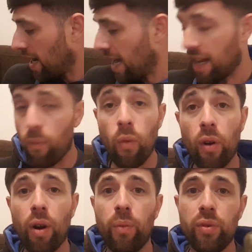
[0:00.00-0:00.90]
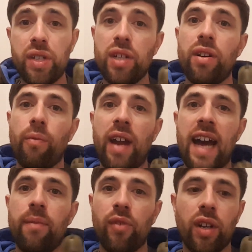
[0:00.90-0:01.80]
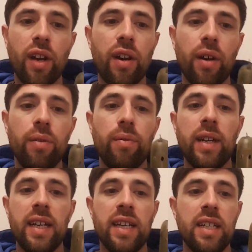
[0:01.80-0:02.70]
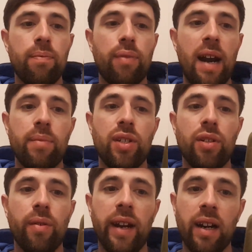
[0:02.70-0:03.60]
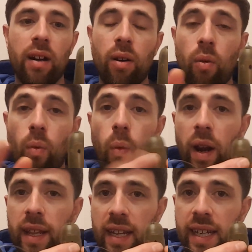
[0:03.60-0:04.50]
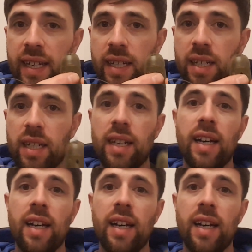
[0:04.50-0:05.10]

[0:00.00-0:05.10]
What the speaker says: And then what I was doing when I had them on the go is perhaps doing one of these